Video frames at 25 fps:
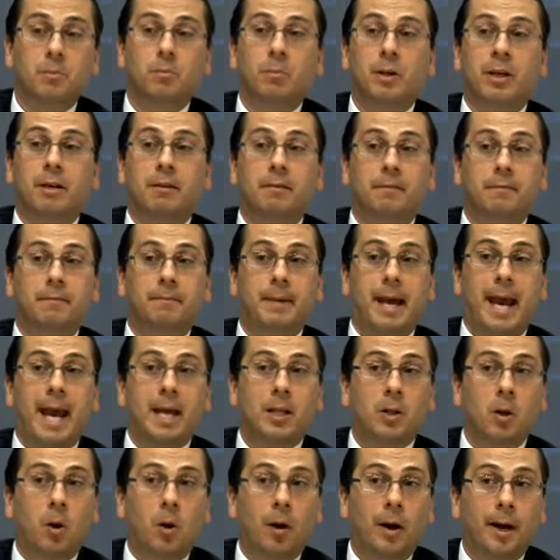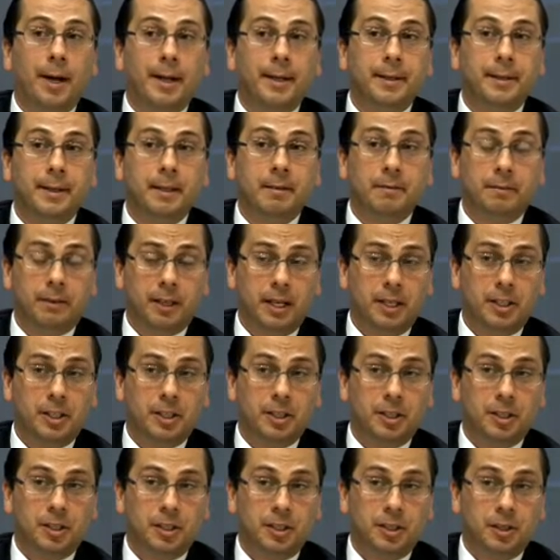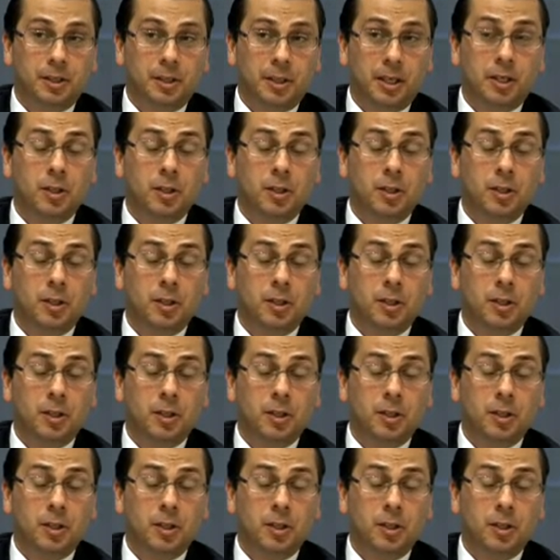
with headline inflation